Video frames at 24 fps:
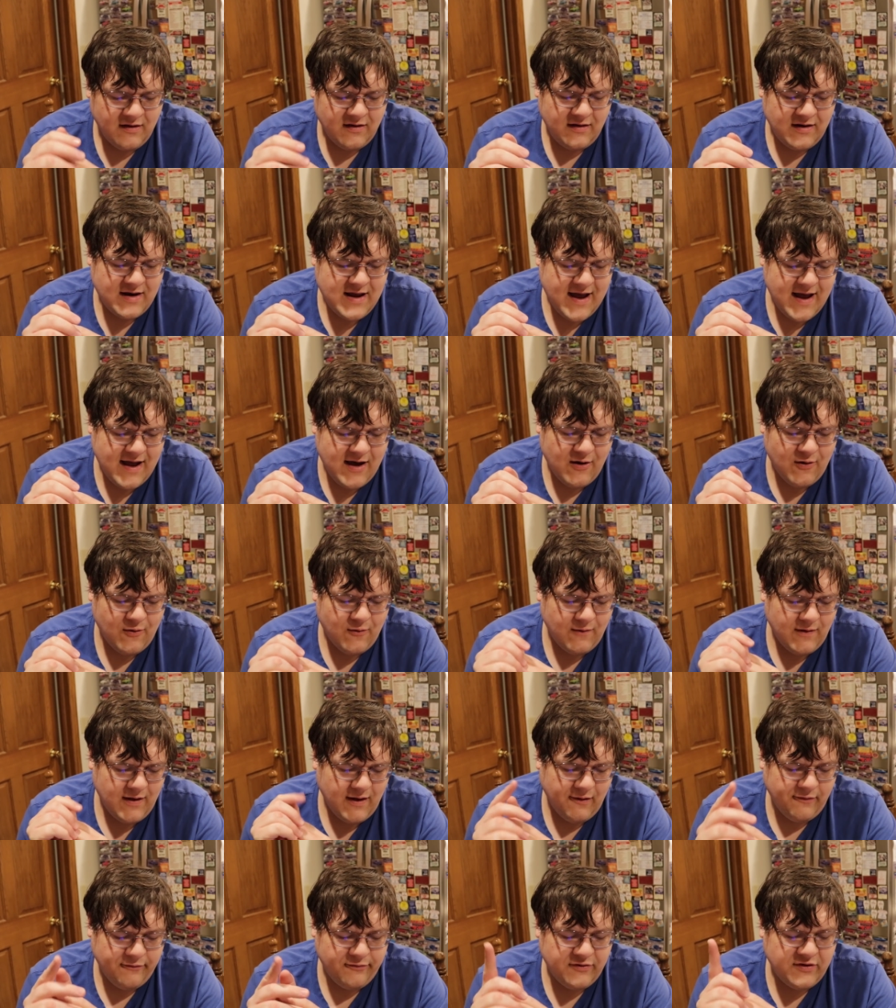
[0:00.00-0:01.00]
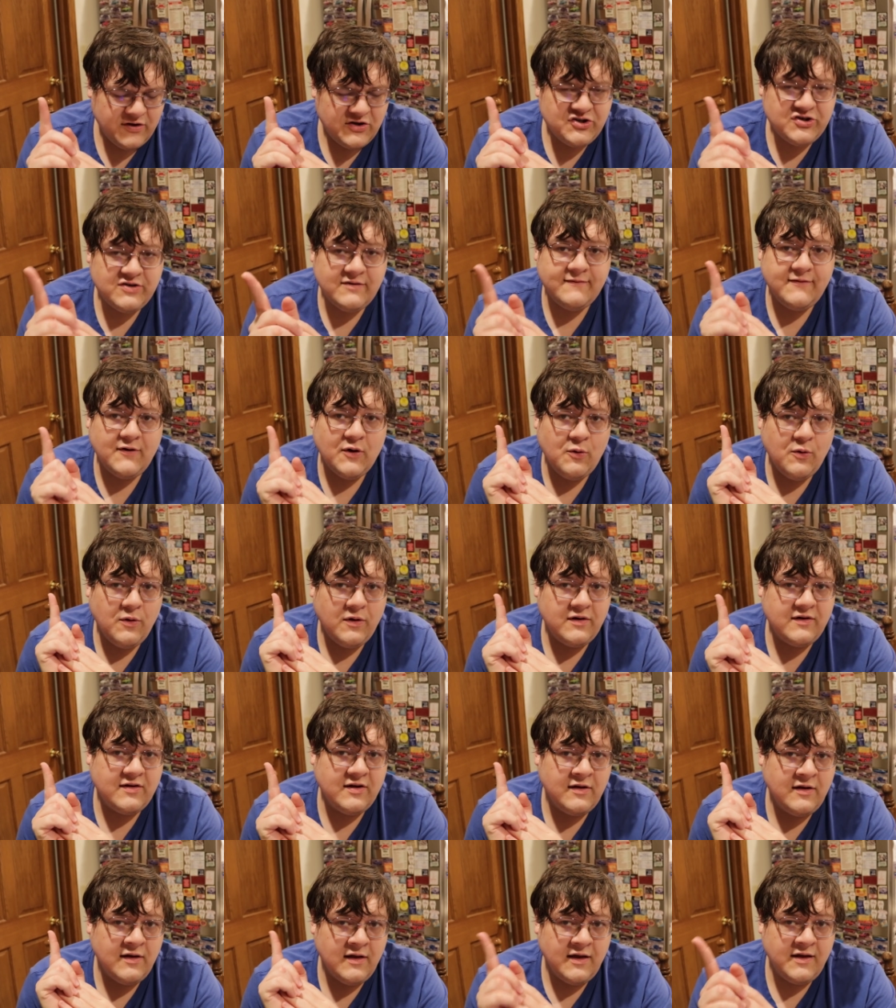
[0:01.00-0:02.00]
Now, Eldlich
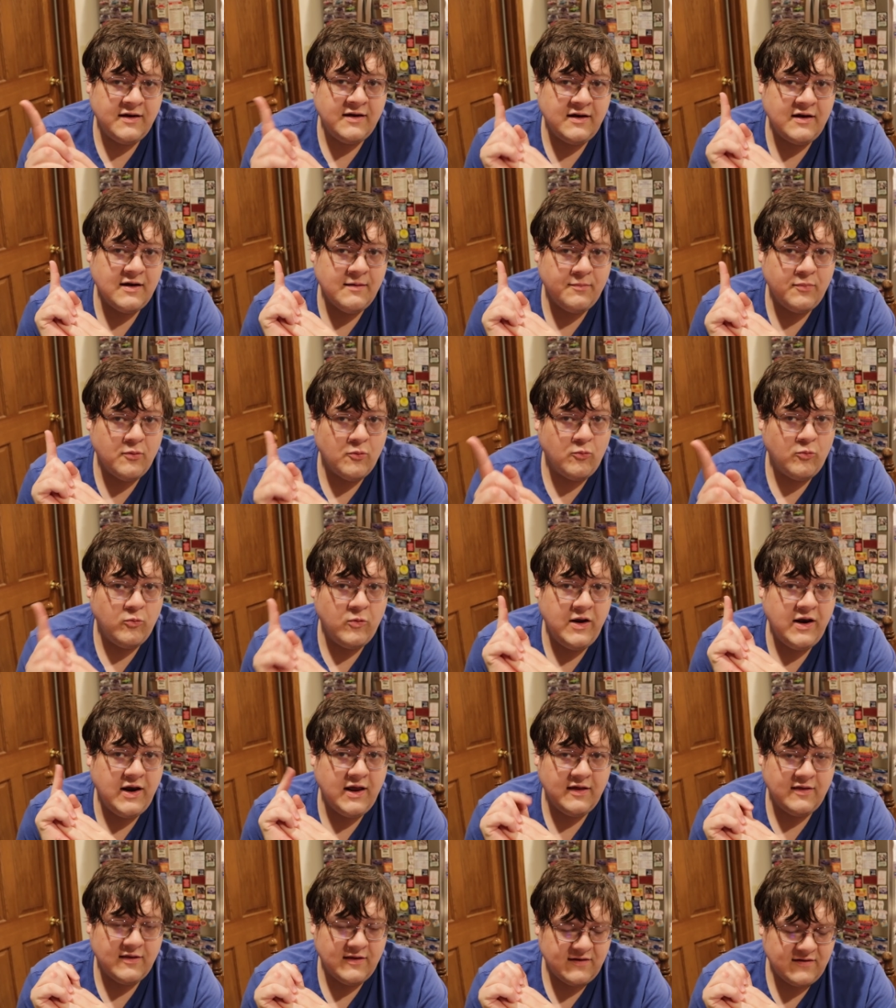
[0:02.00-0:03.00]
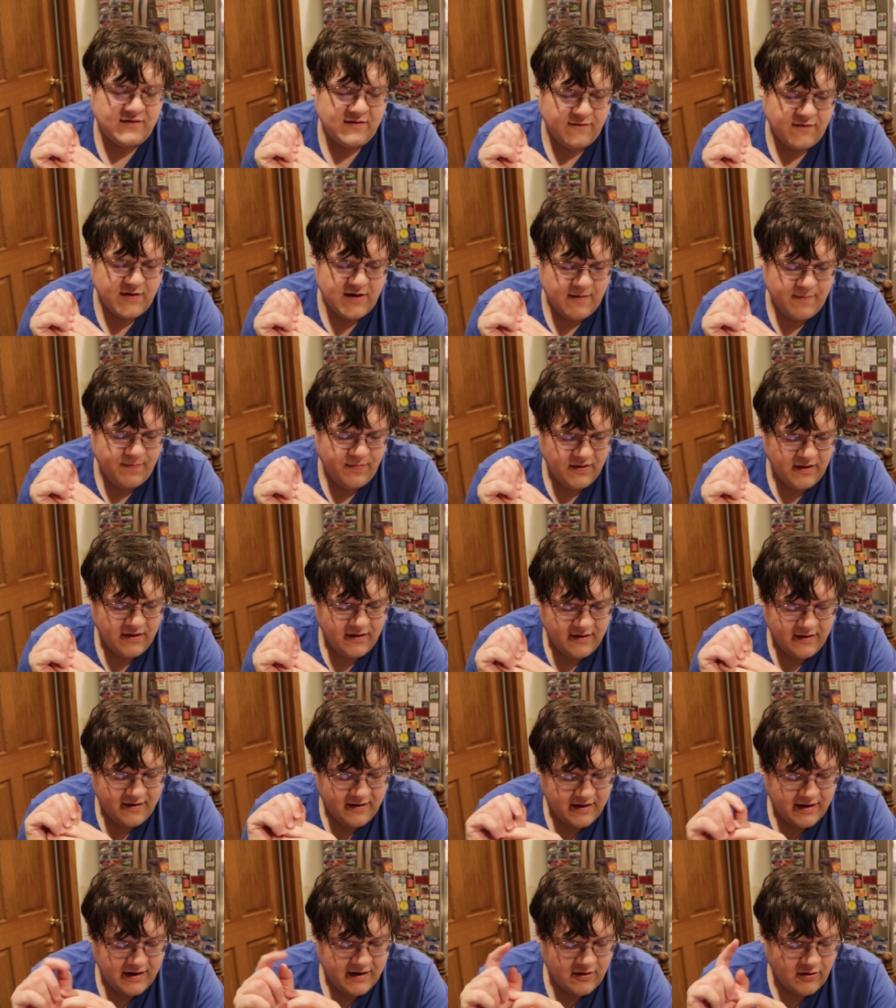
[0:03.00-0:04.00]
Invoked ended up winning this event,
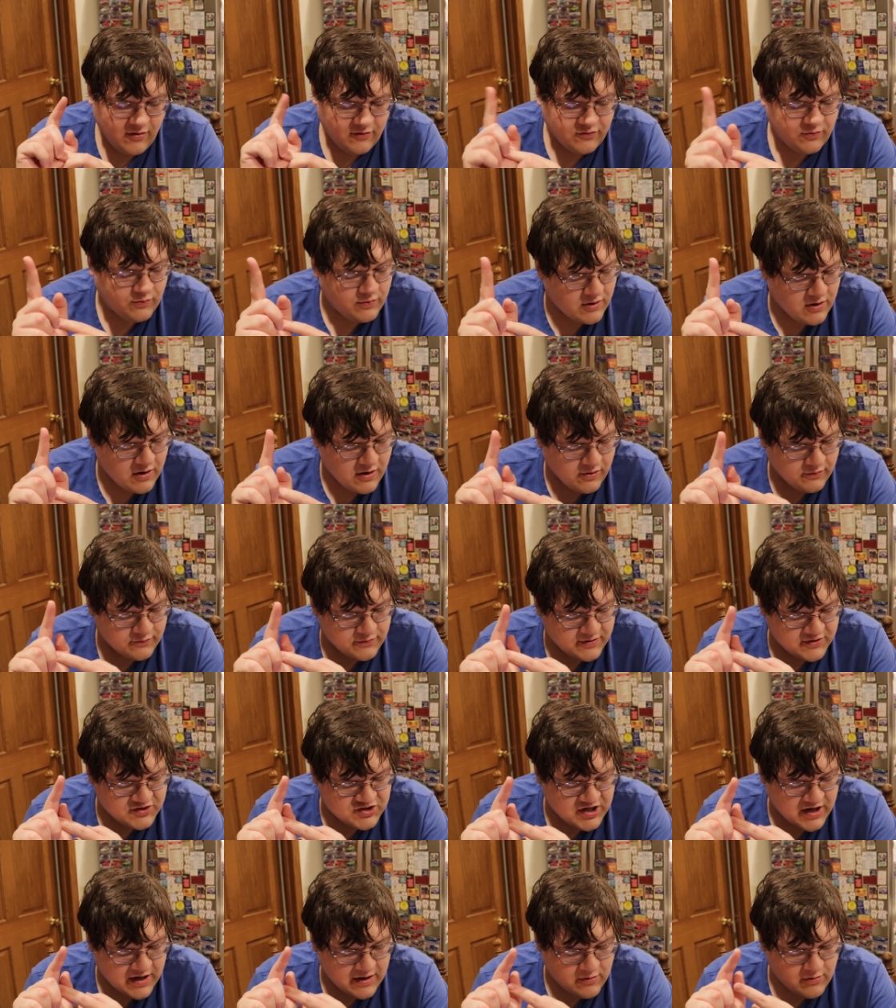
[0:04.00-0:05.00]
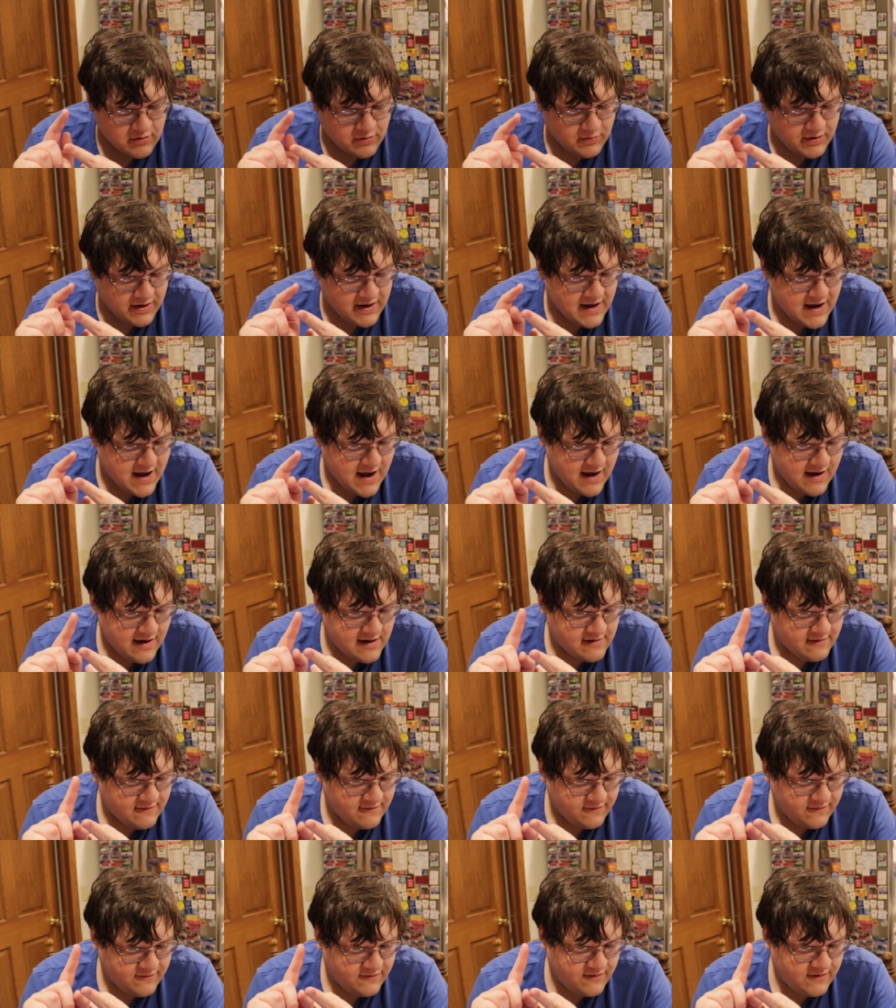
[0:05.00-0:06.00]
and also in our Eldlich category we
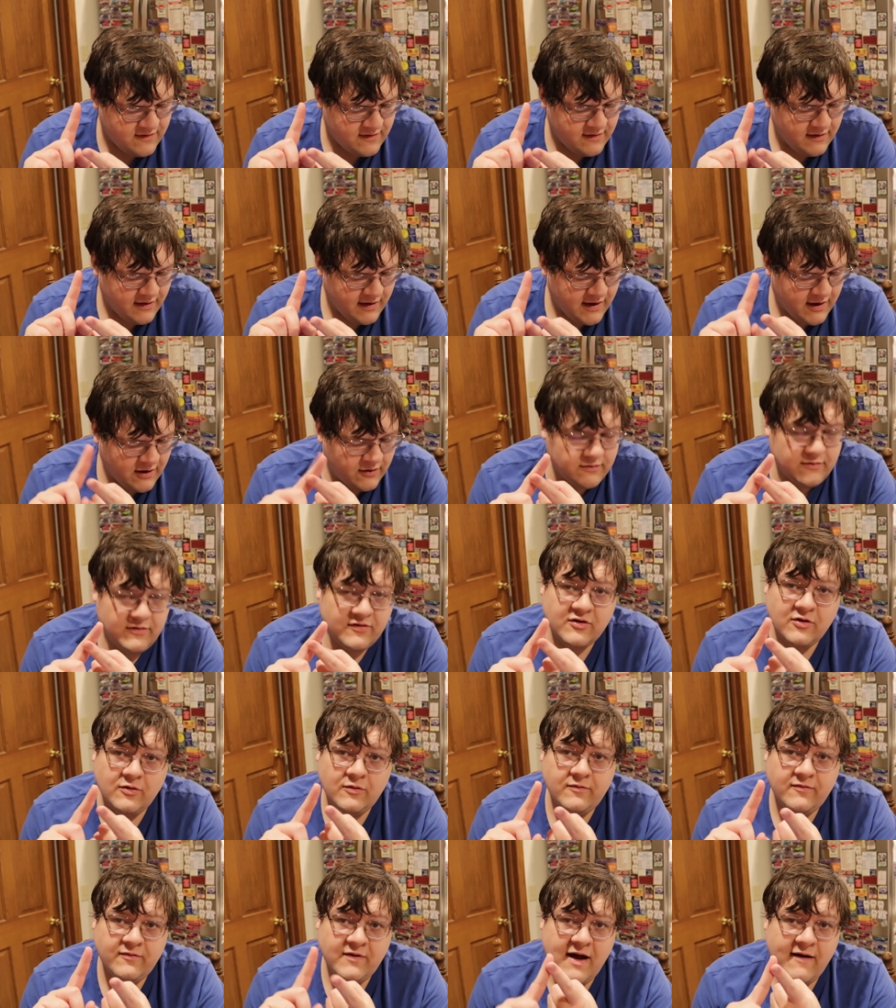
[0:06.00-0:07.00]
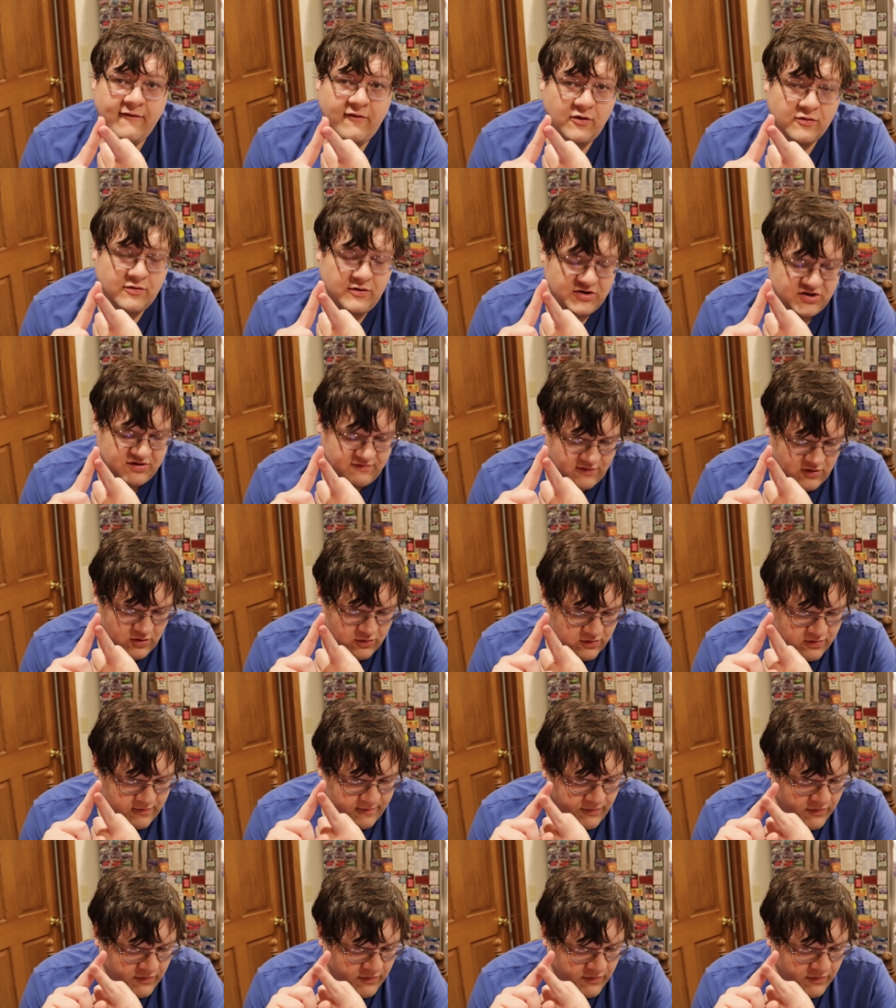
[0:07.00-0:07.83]
have, El so five Eldlich Invoked,